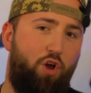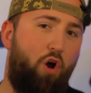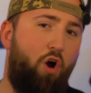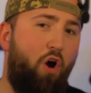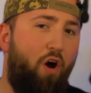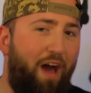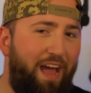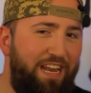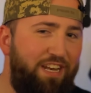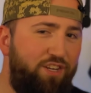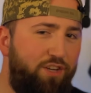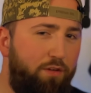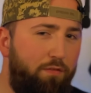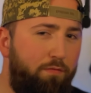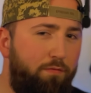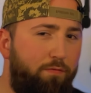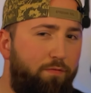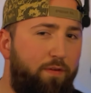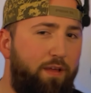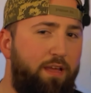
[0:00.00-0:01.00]
kind
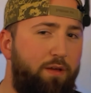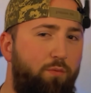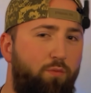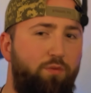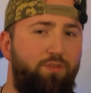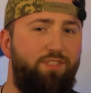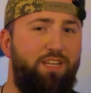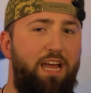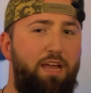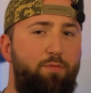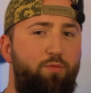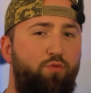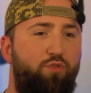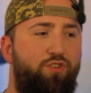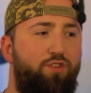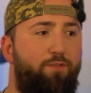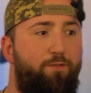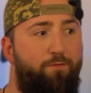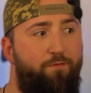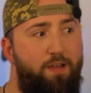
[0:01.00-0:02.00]
of. It was able
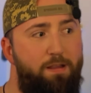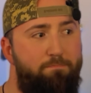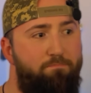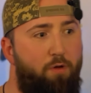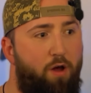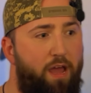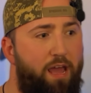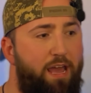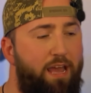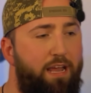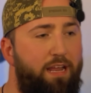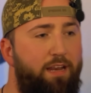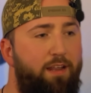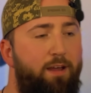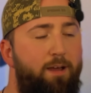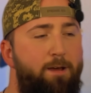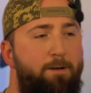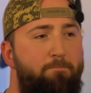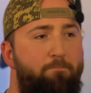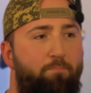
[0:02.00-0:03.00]
to fit my head,
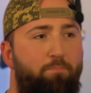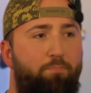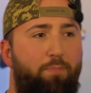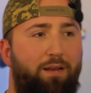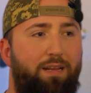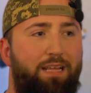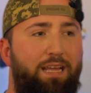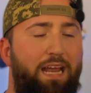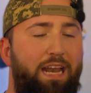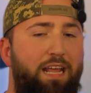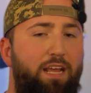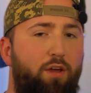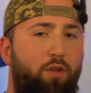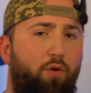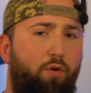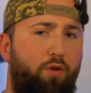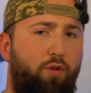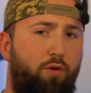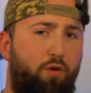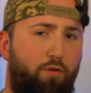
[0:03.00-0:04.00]
but getting it
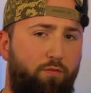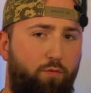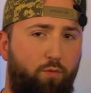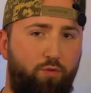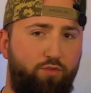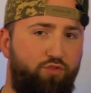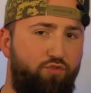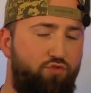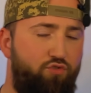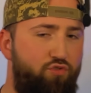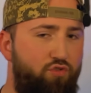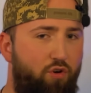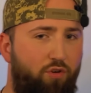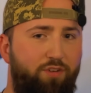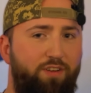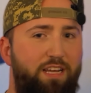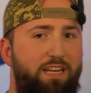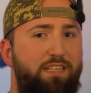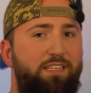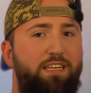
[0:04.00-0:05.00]
on and off was
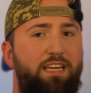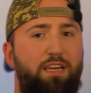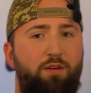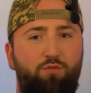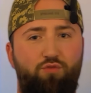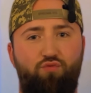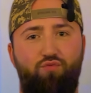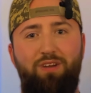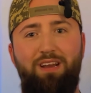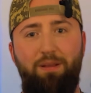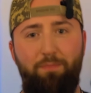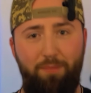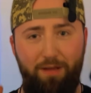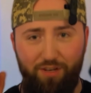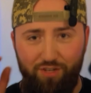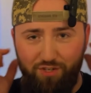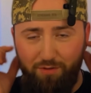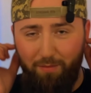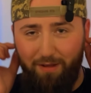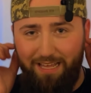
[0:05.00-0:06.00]
not easy. It was really
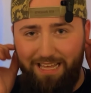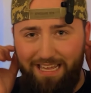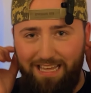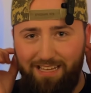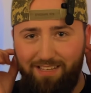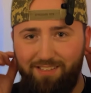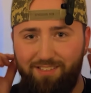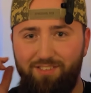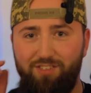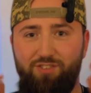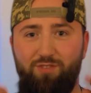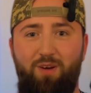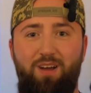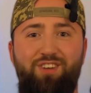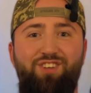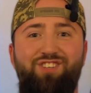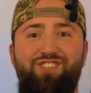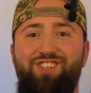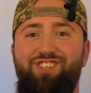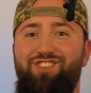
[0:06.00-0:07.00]
pinching my ears, so I
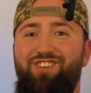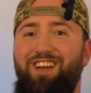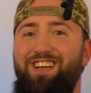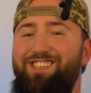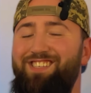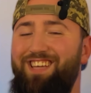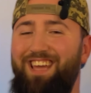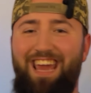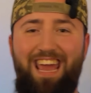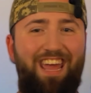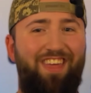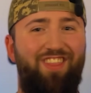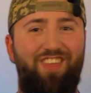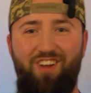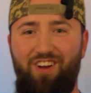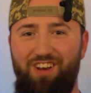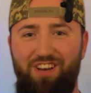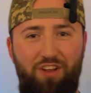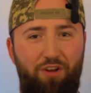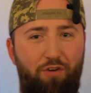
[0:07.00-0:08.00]
just decided to can
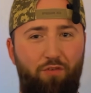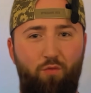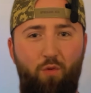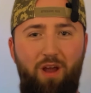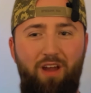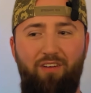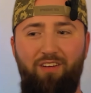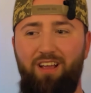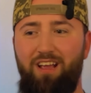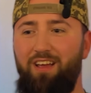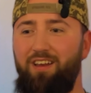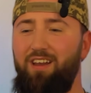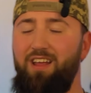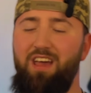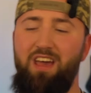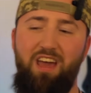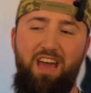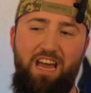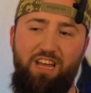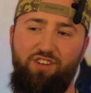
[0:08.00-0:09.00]
the idea of wearing it
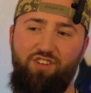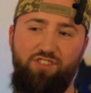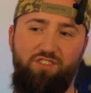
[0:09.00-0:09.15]
and